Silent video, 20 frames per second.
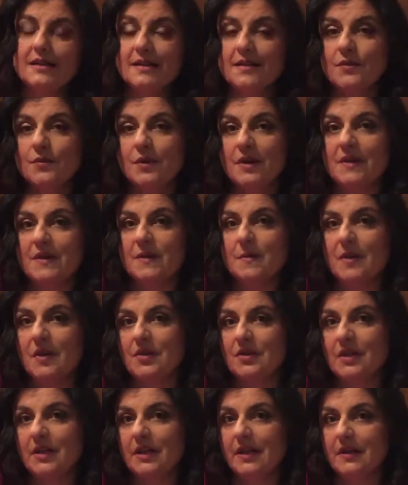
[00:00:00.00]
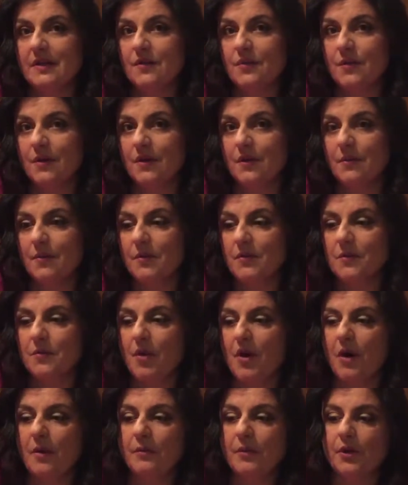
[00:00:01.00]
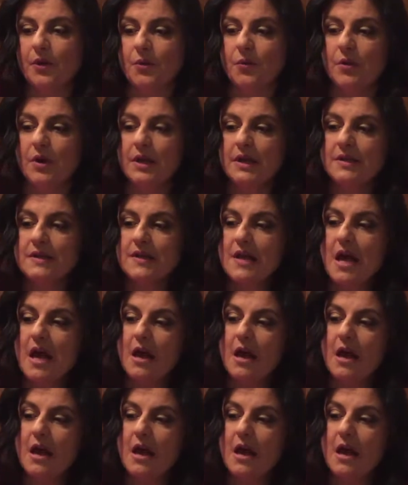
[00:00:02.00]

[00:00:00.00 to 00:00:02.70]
This one especially is one of the most popular ones.